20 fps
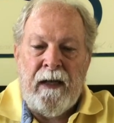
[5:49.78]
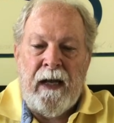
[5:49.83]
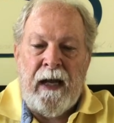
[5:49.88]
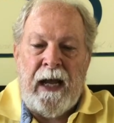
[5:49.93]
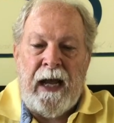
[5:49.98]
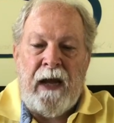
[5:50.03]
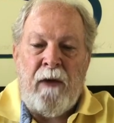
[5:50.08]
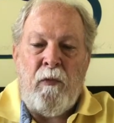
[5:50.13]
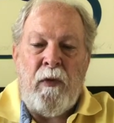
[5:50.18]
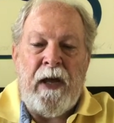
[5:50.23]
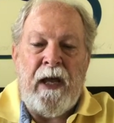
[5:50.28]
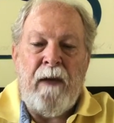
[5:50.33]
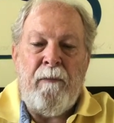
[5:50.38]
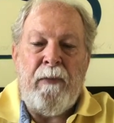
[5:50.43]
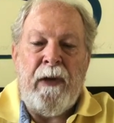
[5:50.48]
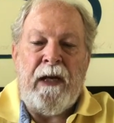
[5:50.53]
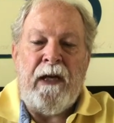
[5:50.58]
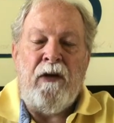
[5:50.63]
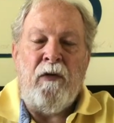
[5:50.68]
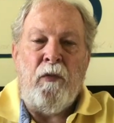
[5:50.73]
And we have
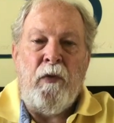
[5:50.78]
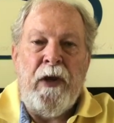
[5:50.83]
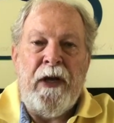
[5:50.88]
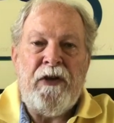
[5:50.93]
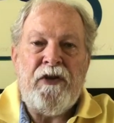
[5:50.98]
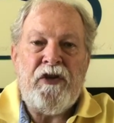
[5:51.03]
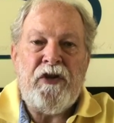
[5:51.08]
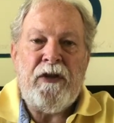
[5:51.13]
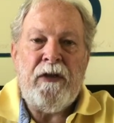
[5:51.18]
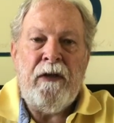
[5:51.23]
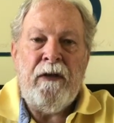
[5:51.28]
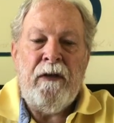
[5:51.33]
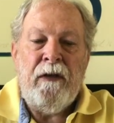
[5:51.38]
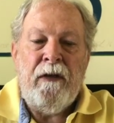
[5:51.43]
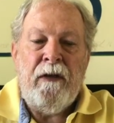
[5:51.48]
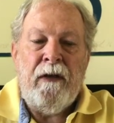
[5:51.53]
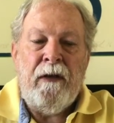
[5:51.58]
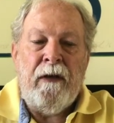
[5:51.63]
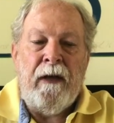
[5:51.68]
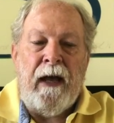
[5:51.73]
been enriched
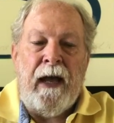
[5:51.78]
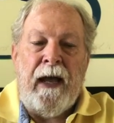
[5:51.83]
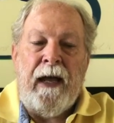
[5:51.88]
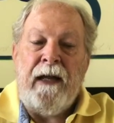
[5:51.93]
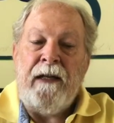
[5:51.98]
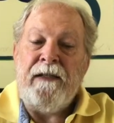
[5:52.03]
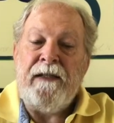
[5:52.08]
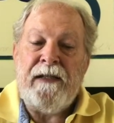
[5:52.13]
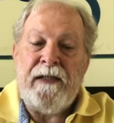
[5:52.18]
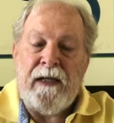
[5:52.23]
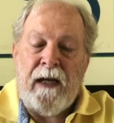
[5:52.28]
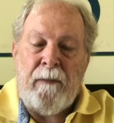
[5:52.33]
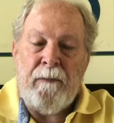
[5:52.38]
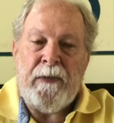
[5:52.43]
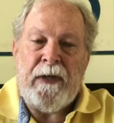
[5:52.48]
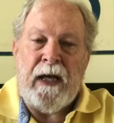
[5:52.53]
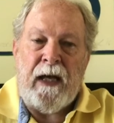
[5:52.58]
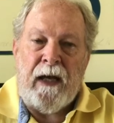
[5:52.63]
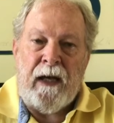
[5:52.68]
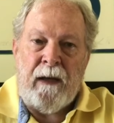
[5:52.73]
and
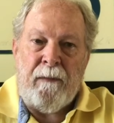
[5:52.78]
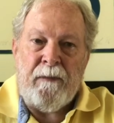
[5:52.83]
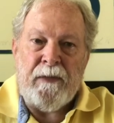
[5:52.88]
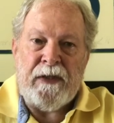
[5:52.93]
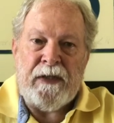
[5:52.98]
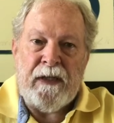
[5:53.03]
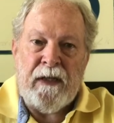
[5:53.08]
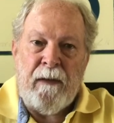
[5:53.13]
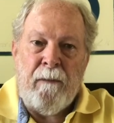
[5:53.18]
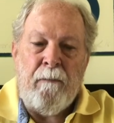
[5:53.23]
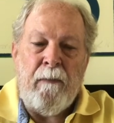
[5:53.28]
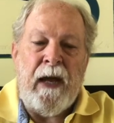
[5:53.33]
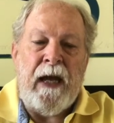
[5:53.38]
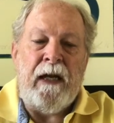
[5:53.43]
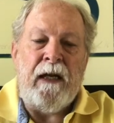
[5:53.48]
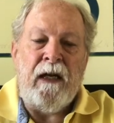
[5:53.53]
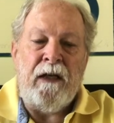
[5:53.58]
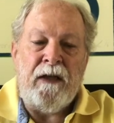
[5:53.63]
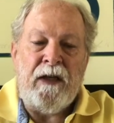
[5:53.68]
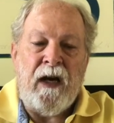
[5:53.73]
sometimes made
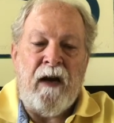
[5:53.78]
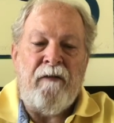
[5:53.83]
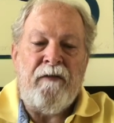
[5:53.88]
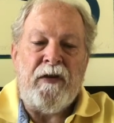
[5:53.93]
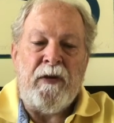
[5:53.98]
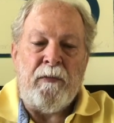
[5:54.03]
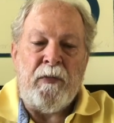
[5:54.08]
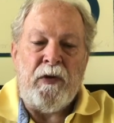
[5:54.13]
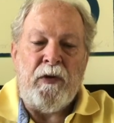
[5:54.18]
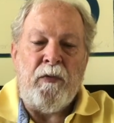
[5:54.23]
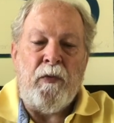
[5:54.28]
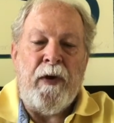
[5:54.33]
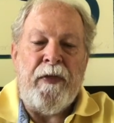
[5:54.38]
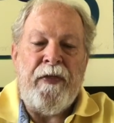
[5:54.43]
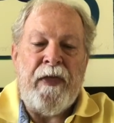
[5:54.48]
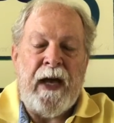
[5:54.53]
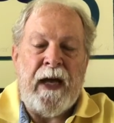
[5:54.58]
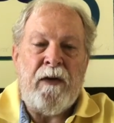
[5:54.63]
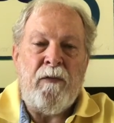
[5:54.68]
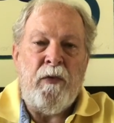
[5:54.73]
uncomfortable with
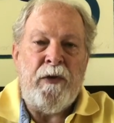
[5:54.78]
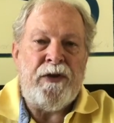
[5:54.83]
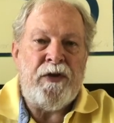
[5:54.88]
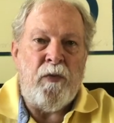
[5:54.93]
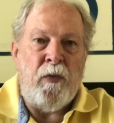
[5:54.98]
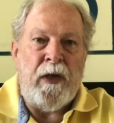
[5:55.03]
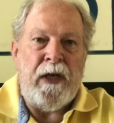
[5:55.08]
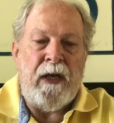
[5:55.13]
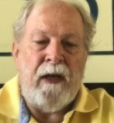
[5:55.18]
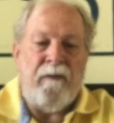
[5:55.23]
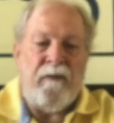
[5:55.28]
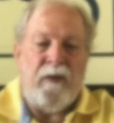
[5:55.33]
that which we have